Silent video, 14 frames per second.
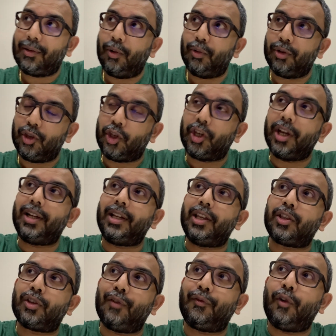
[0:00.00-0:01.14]
or
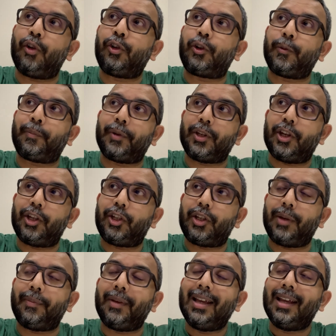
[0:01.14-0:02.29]
journeys of entrepreneurship